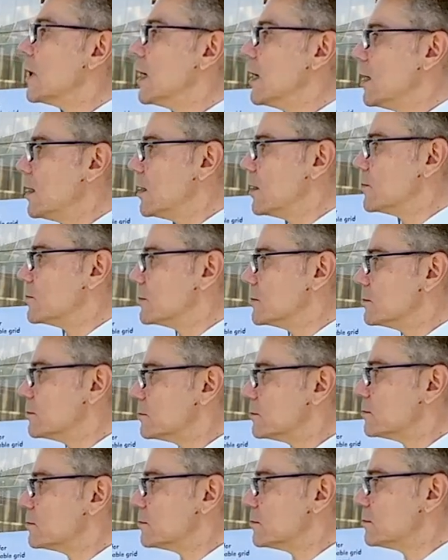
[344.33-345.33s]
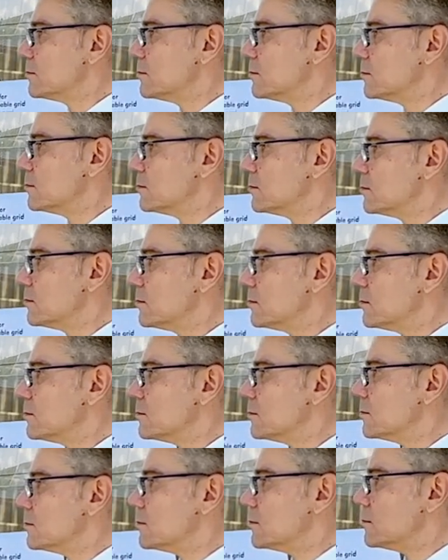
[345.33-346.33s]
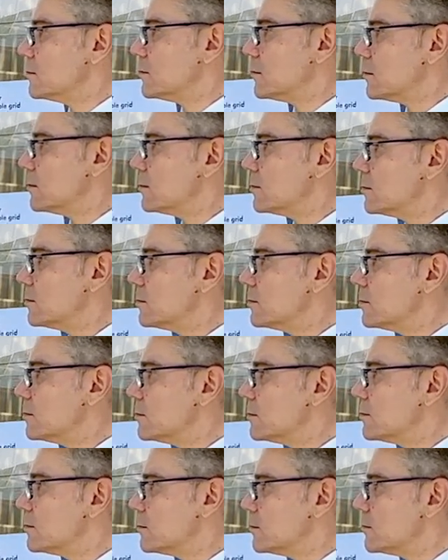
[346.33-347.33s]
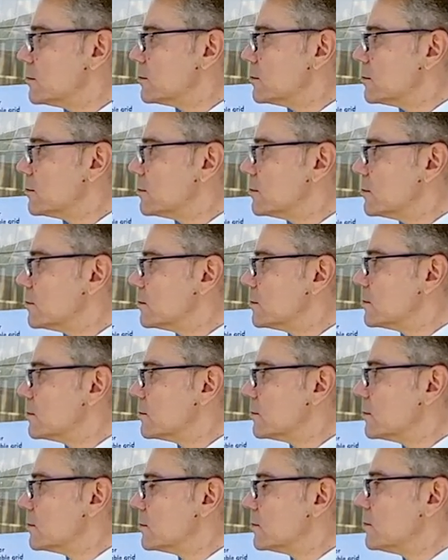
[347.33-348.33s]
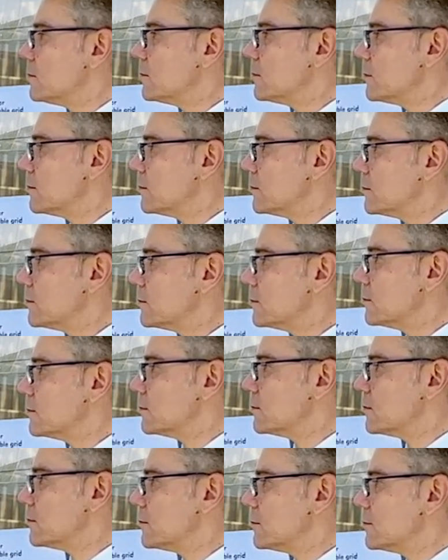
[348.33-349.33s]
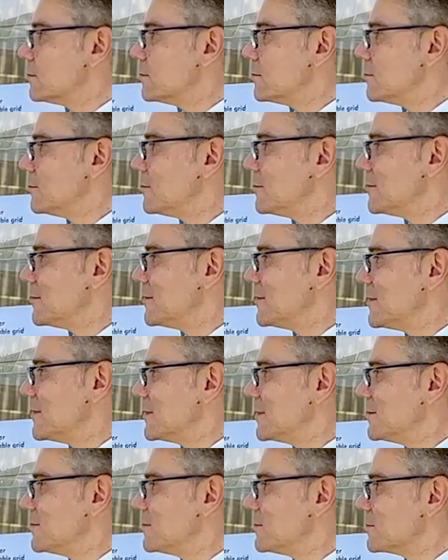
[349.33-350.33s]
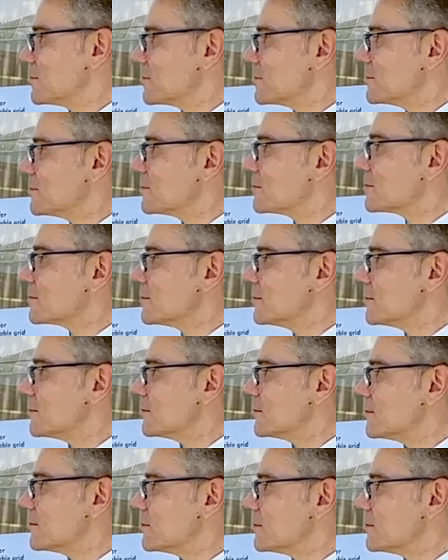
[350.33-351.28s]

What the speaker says: No words are spoken by the person on screen.